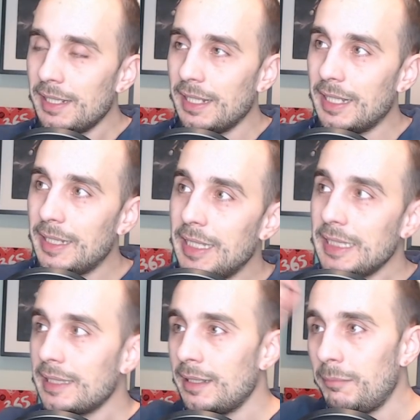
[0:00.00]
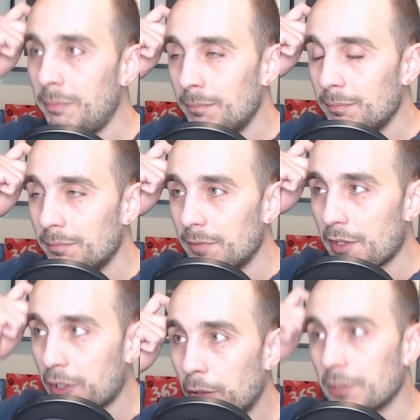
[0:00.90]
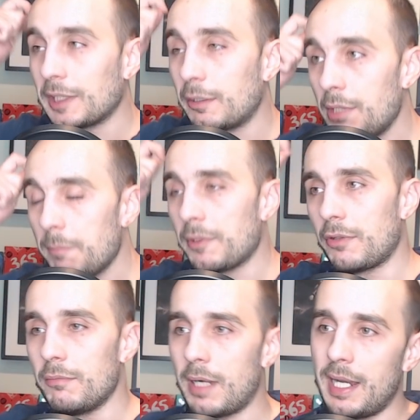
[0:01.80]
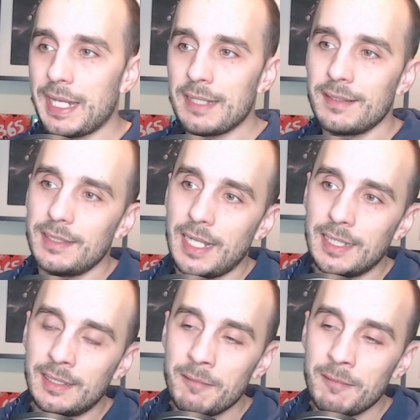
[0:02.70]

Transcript: a little thought creeps to mind that